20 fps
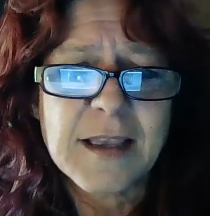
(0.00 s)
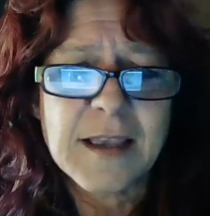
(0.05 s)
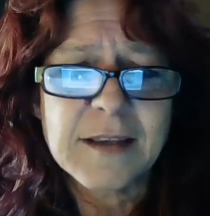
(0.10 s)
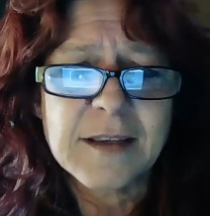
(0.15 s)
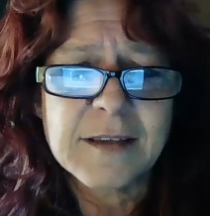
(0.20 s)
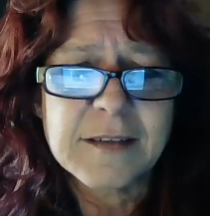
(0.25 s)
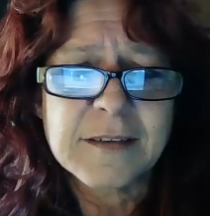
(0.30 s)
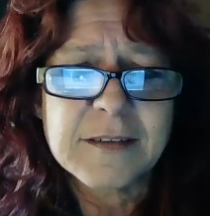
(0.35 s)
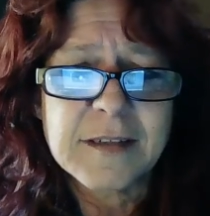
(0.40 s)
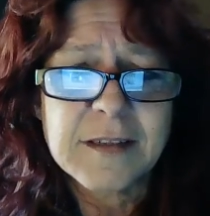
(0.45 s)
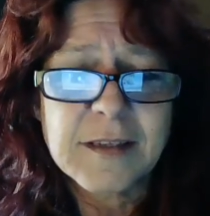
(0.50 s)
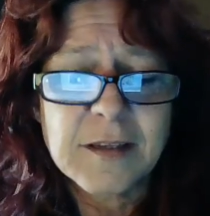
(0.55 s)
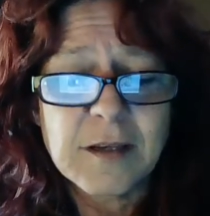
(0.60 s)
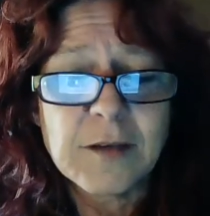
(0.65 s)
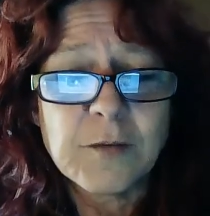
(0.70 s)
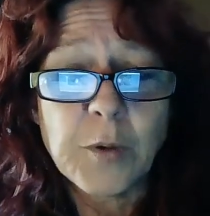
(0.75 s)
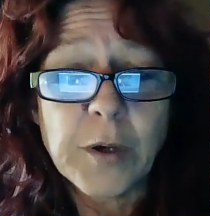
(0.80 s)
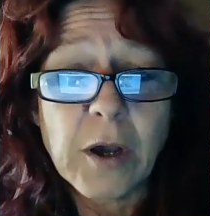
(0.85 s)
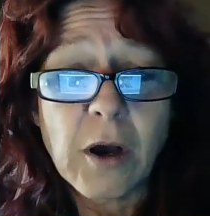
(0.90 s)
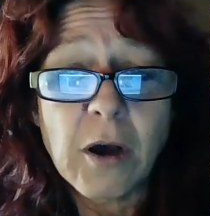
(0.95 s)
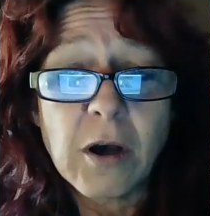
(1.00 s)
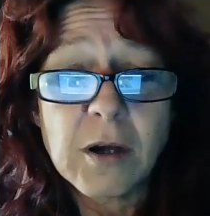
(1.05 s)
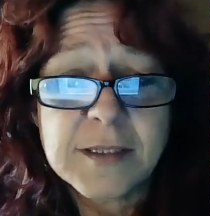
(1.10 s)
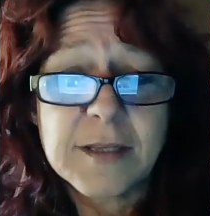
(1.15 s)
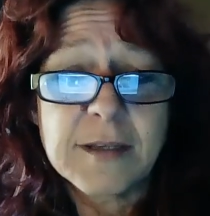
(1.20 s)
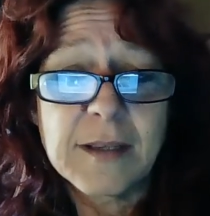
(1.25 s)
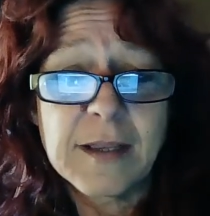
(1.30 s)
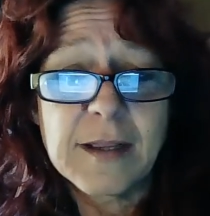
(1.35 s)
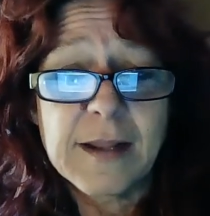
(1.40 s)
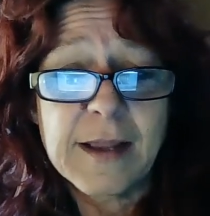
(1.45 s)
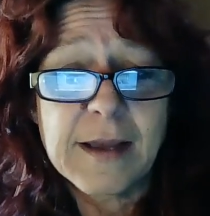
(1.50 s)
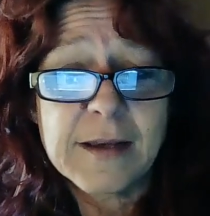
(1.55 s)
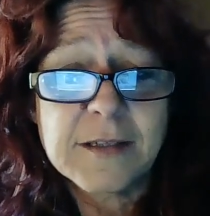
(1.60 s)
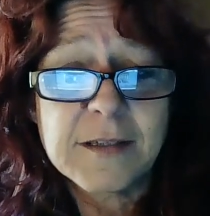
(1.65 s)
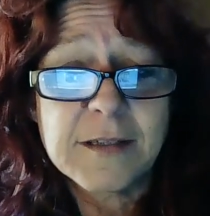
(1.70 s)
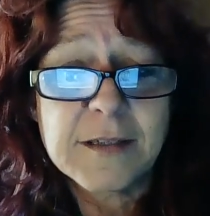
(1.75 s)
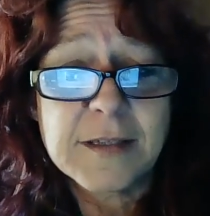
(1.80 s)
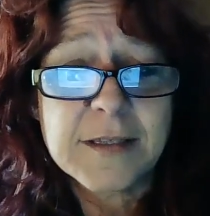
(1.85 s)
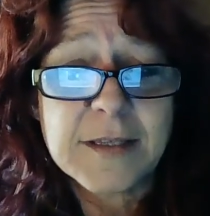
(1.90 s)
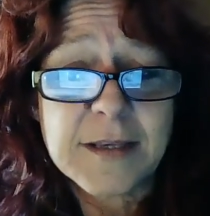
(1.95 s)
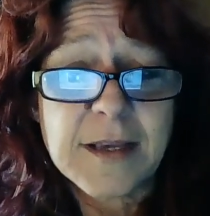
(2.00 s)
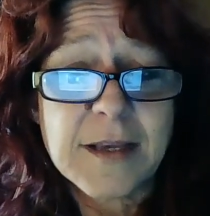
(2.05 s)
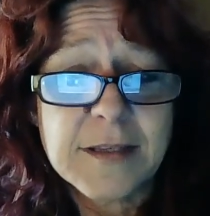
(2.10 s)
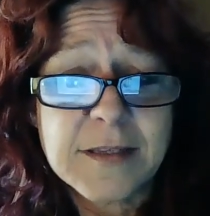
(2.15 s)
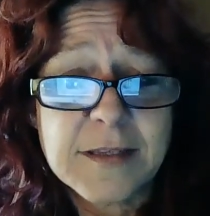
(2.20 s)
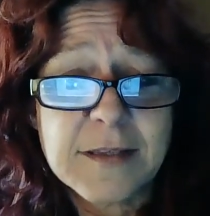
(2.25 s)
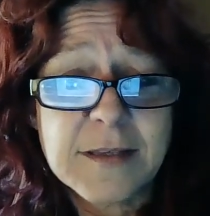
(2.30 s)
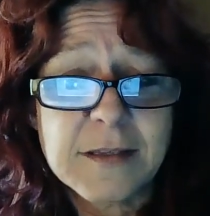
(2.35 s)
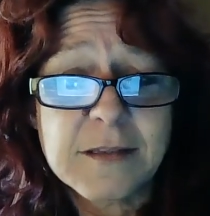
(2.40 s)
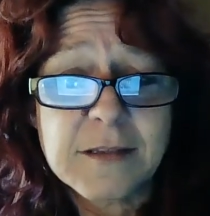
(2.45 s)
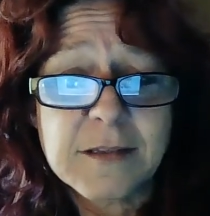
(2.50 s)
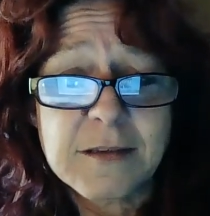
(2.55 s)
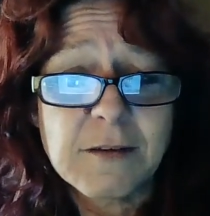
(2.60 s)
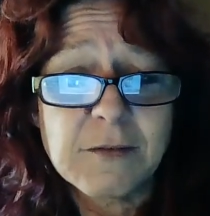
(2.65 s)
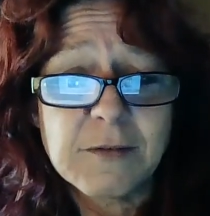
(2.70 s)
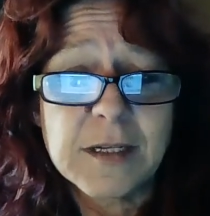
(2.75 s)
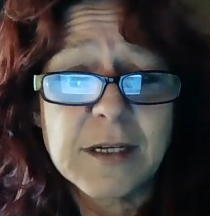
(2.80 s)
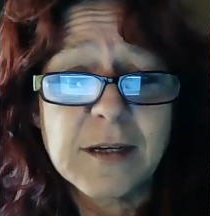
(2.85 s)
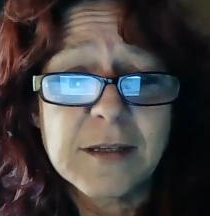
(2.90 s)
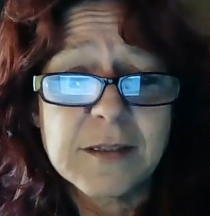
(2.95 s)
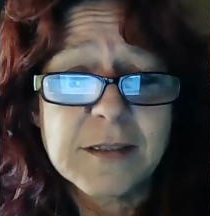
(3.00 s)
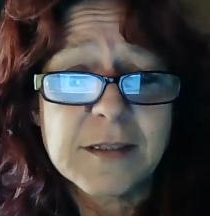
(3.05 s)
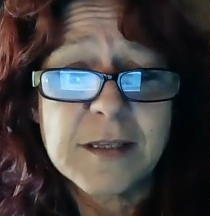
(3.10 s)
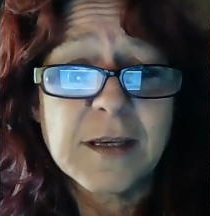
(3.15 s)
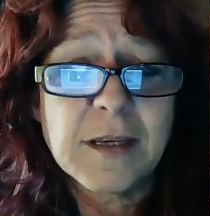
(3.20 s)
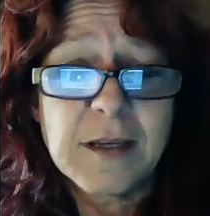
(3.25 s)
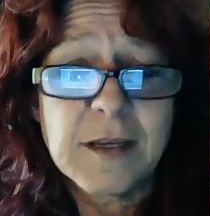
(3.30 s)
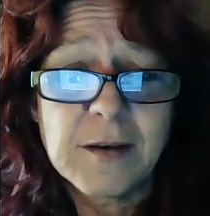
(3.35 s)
and we are still allowed to discuss things, are we not?